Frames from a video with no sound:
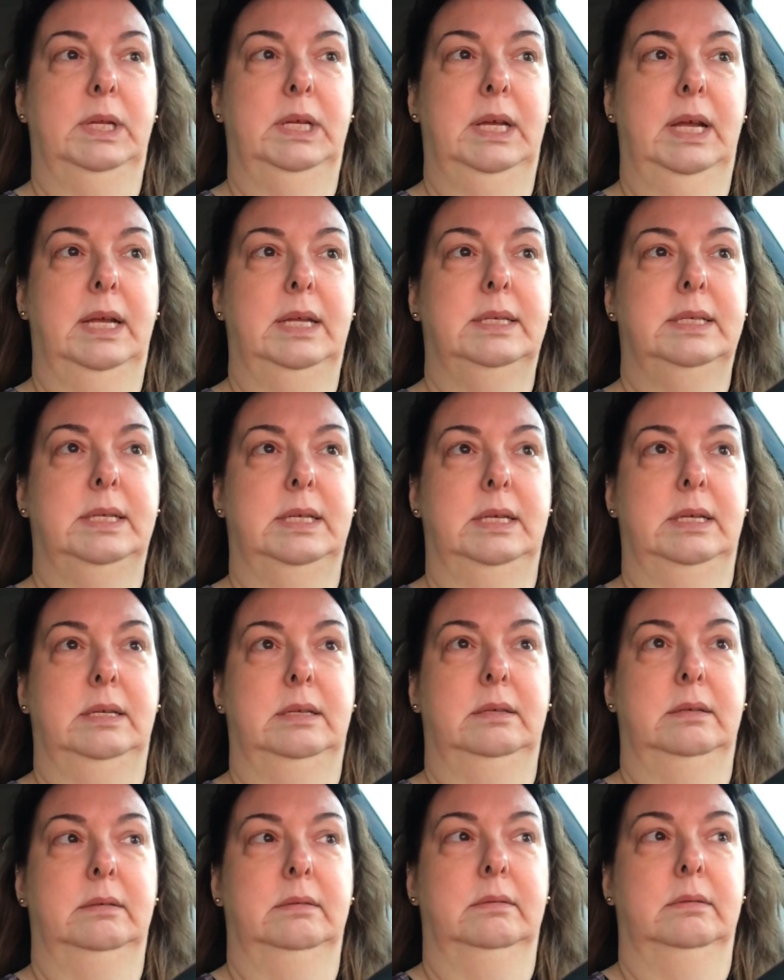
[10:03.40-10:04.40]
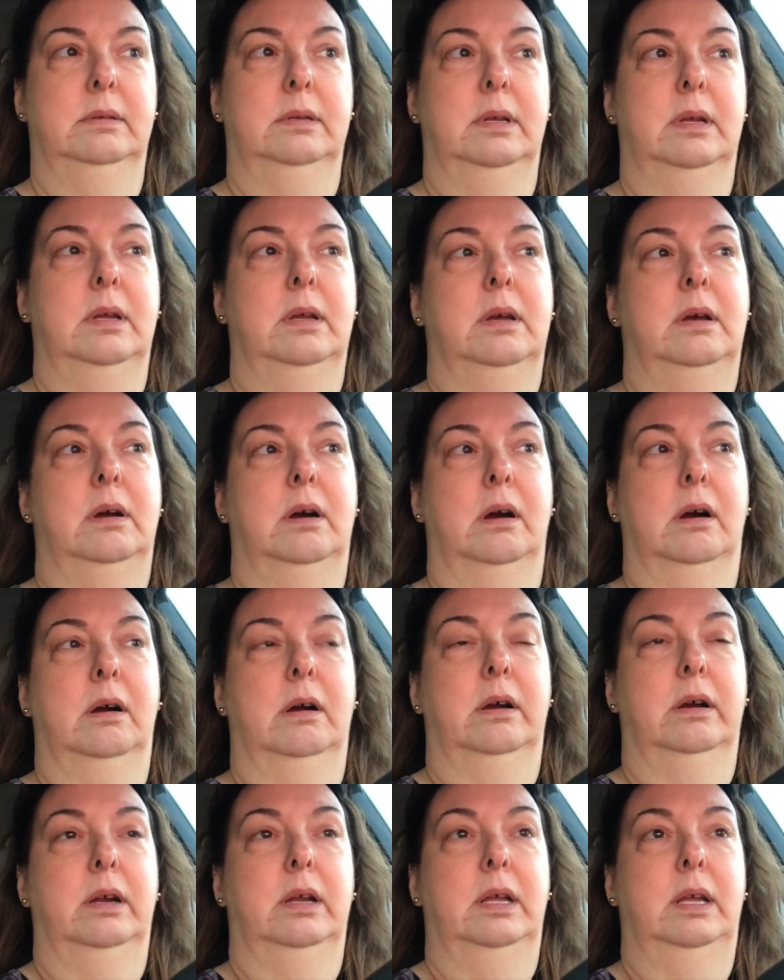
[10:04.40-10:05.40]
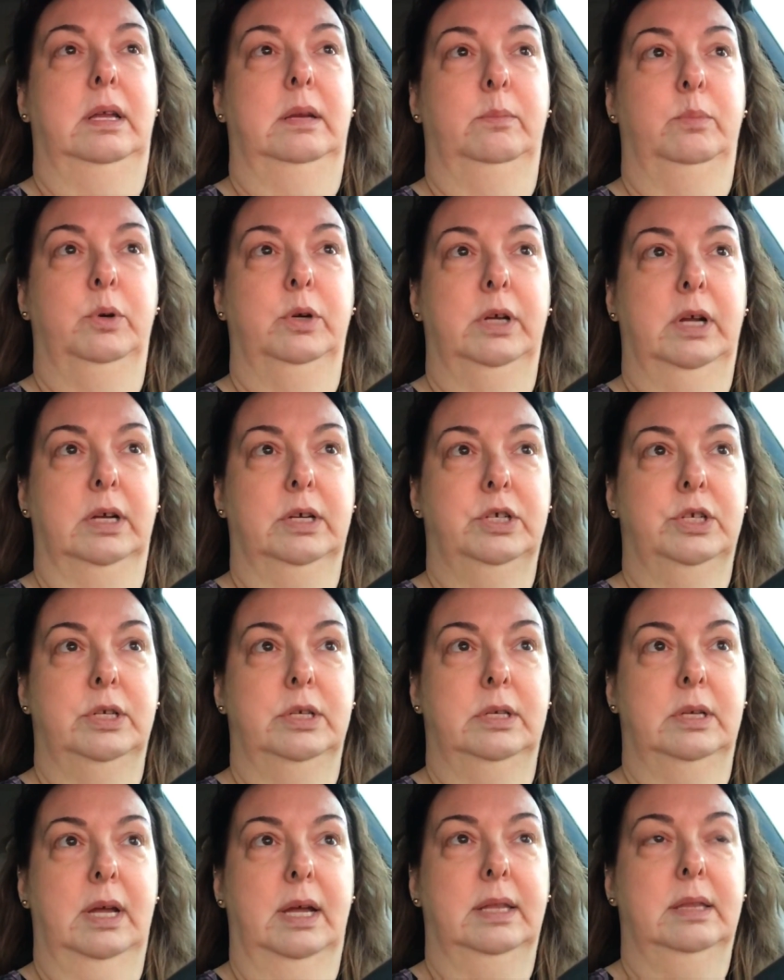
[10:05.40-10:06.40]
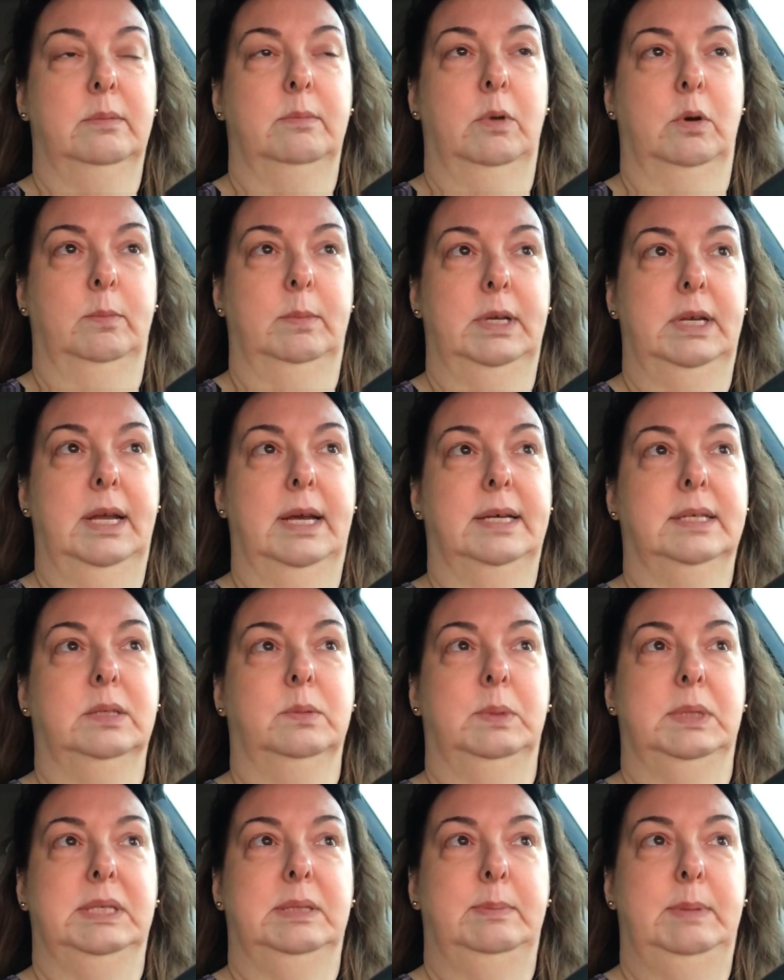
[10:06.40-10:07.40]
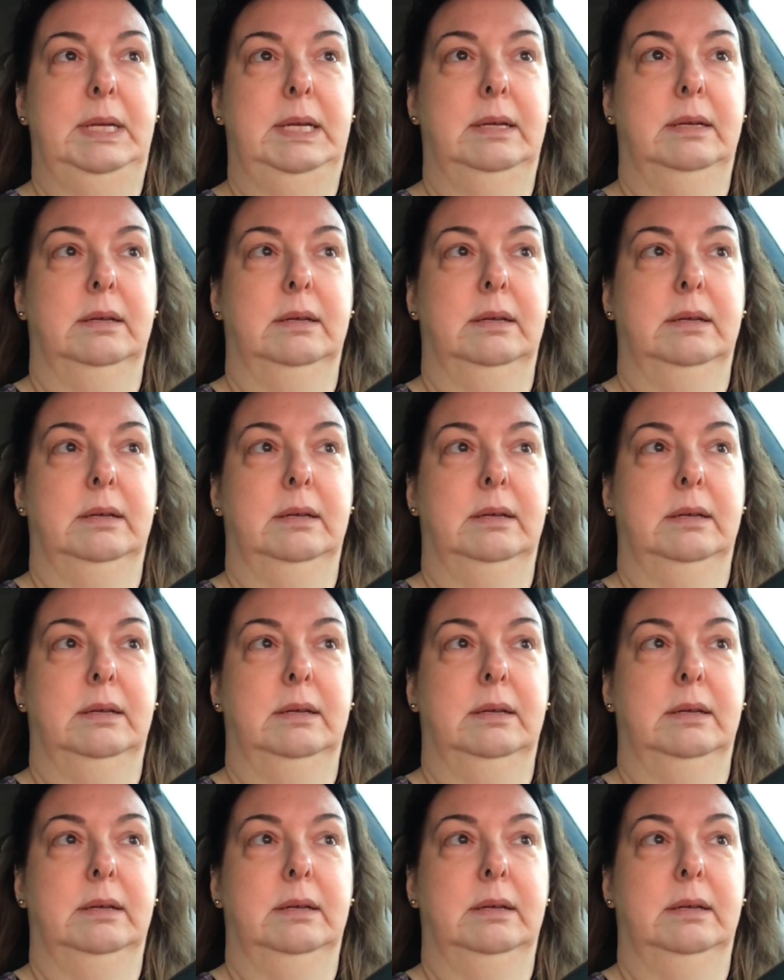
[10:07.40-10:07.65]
eighteen are in production at the moment as we speak,